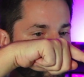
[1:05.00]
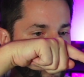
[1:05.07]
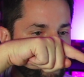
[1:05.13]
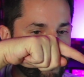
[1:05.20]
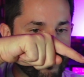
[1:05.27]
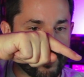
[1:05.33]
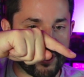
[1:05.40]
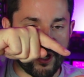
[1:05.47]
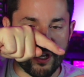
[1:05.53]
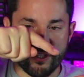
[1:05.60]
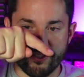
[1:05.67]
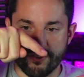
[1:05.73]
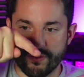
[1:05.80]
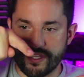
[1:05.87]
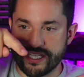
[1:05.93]
river that
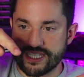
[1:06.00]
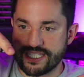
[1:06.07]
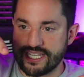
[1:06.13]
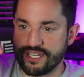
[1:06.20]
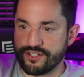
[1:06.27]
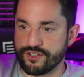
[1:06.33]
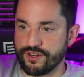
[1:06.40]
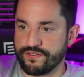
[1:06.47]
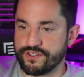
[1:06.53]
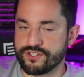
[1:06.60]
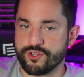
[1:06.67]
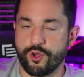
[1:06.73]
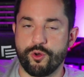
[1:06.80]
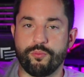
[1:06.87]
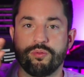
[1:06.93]
cuts through the center of
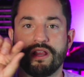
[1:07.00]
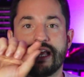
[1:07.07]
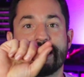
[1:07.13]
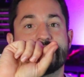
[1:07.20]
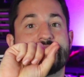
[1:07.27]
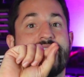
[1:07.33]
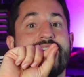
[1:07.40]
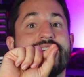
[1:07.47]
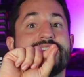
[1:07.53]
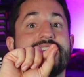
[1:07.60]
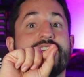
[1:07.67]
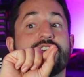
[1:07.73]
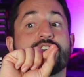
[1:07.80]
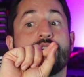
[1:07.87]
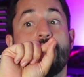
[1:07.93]
this whole place and
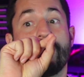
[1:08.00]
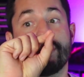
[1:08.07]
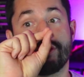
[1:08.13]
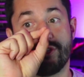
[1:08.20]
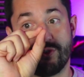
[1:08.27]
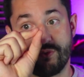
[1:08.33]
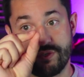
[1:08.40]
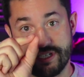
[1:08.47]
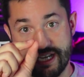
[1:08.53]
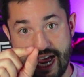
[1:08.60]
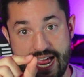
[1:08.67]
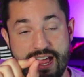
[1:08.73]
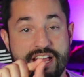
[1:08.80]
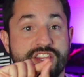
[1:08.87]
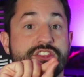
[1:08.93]
they are going to
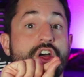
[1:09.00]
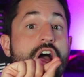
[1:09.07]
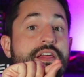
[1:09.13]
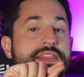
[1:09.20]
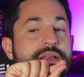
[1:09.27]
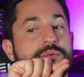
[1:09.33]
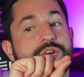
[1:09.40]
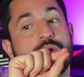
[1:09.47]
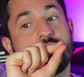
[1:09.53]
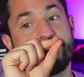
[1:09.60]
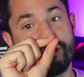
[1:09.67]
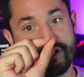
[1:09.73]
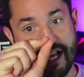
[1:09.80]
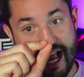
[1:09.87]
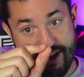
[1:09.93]
die. I thought they were going
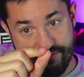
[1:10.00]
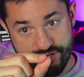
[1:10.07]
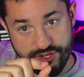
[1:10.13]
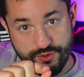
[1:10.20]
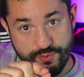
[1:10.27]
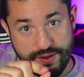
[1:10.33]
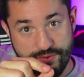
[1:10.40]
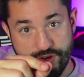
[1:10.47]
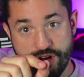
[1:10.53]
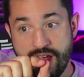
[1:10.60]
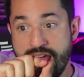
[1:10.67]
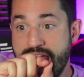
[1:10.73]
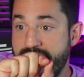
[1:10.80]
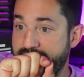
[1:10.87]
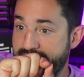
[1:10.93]
to dive into the river
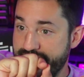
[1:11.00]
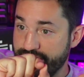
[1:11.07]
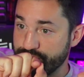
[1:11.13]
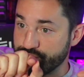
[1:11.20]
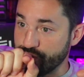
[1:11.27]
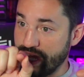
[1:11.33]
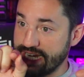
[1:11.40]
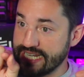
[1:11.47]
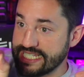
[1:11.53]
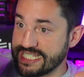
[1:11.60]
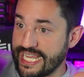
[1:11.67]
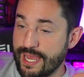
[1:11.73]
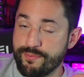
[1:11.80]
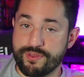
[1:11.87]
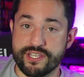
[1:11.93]
and try and
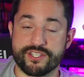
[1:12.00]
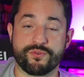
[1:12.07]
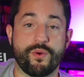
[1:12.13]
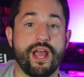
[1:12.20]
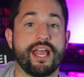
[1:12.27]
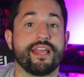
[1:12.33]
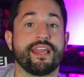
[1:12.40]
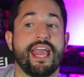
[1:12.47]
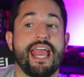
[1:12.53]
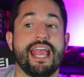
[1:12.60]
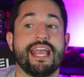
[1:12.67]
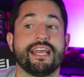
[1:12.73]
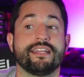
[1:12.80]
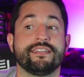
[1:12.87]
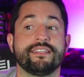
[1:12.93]
escape this way.
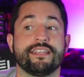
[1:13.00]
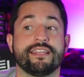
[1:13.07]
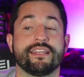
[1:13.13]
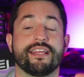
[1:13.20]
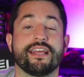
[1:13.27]
And